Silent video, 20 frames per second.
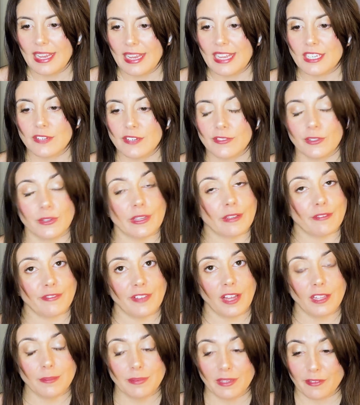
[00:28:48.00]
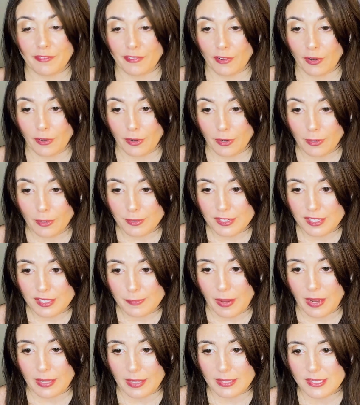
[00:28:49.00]
interviewing Feldman for her
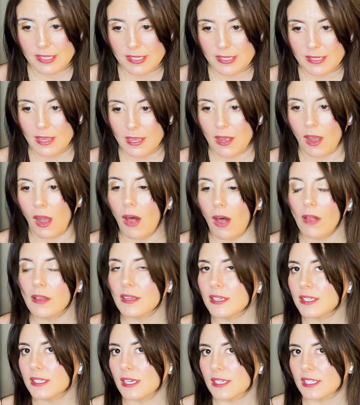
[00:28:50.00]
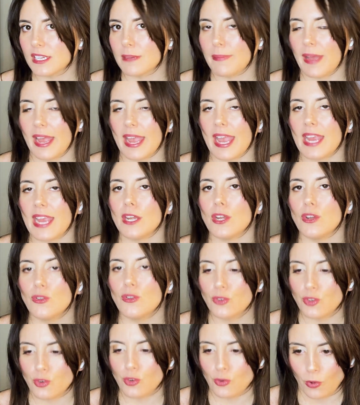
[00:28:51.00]
response, all conducted by a
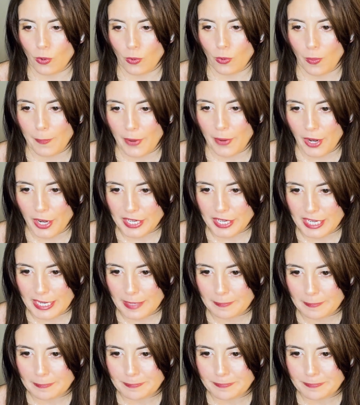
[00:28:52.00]
neutral party.